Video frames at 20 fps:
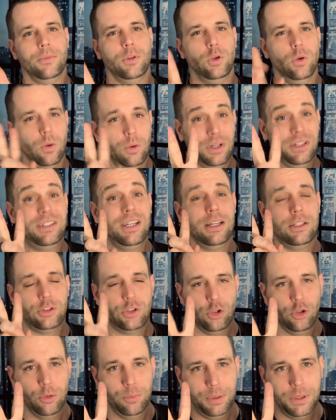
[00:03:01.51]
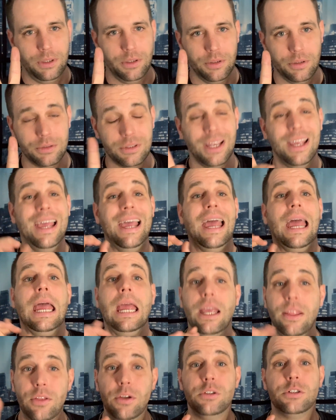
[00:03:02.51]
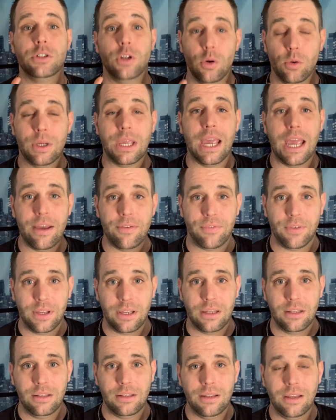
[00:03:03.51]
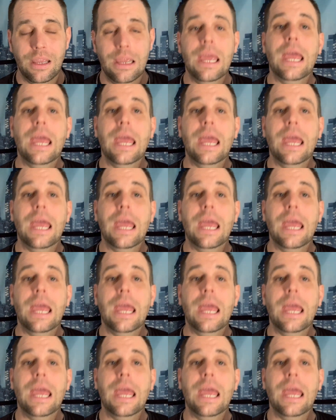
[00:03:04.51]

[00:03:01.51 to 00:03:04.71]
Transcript: You only take two pills and there's no caffeine.